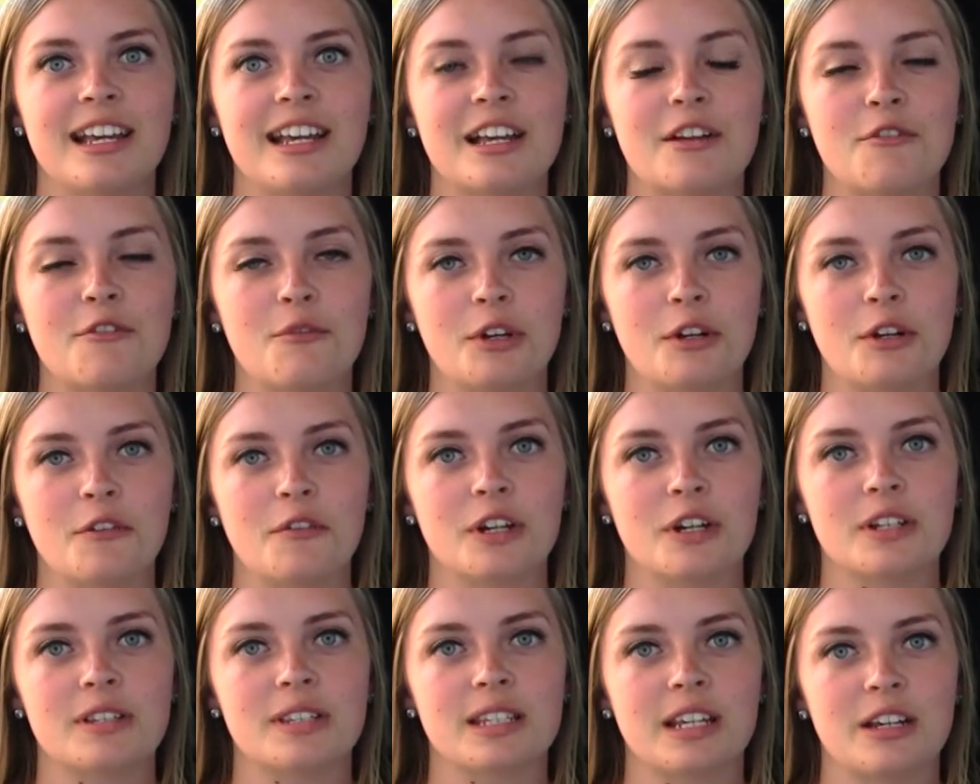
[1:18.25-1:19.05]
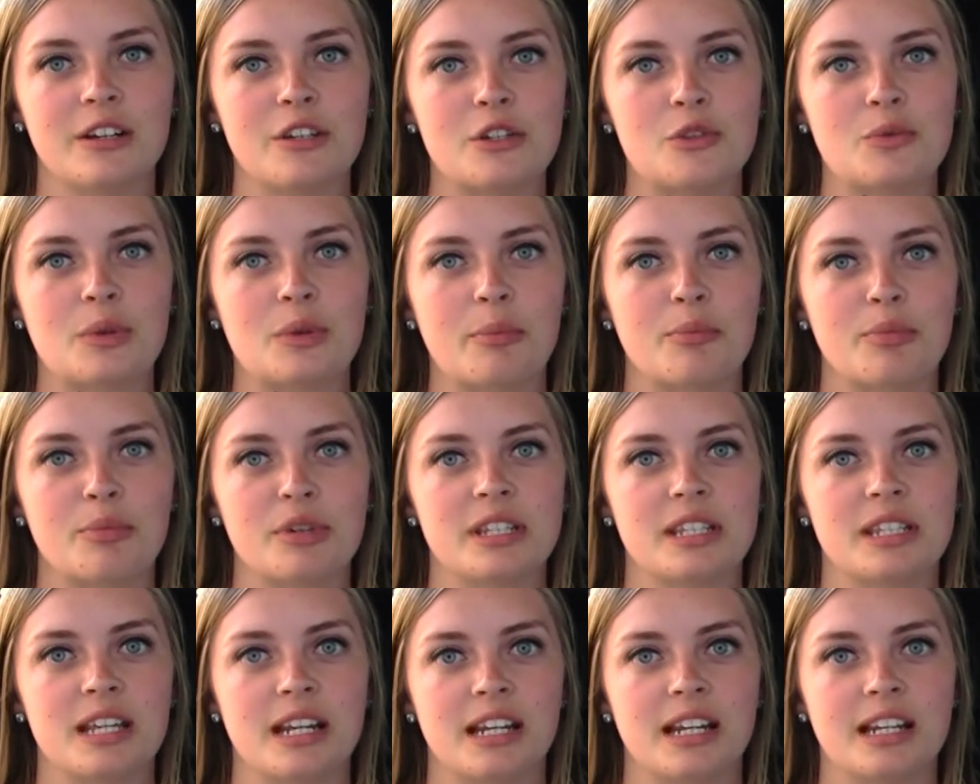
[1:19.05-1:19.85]
Give one of our sales
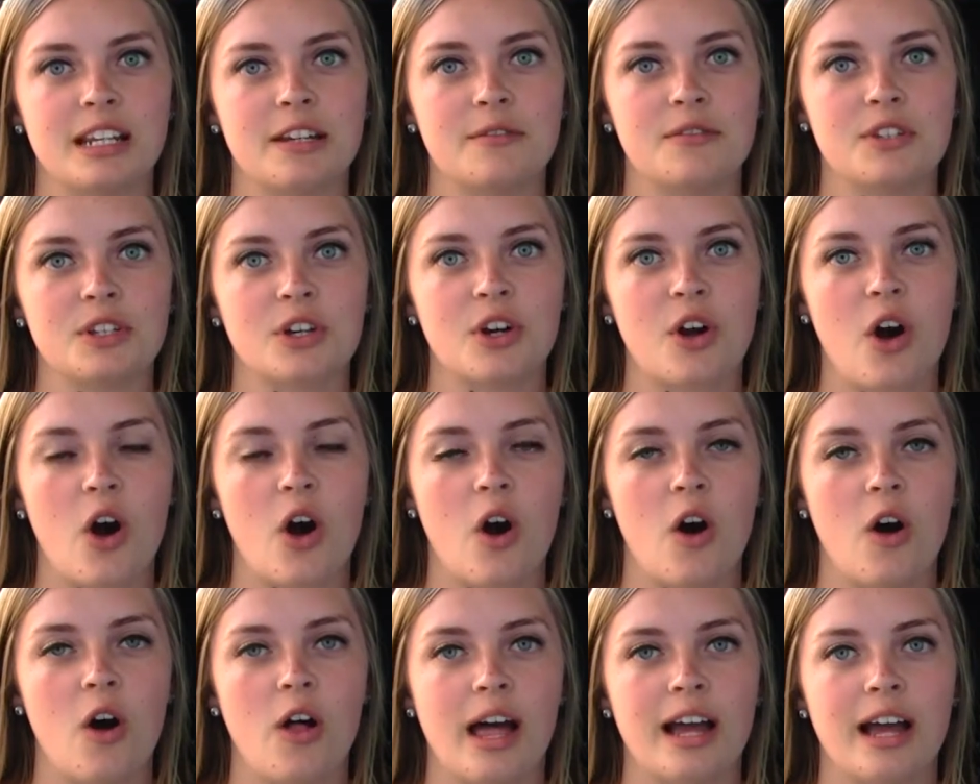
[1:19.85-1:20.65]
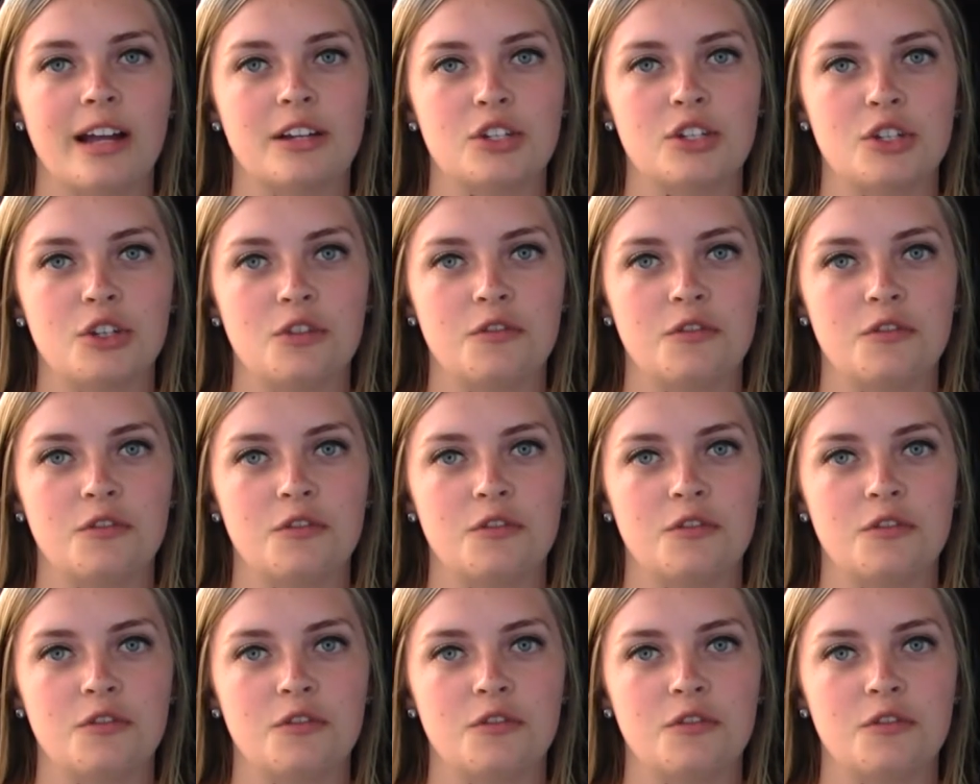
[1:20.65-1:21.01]
representatives a call at